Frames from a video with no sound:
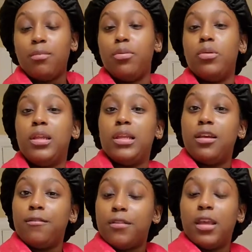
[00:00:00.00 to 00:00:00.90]
your booty
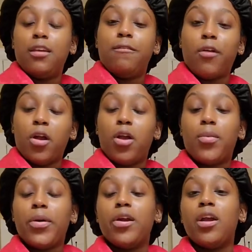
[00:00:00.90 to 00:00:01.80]
lifted,
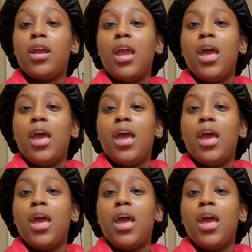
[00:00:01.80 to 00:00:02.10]
firmer,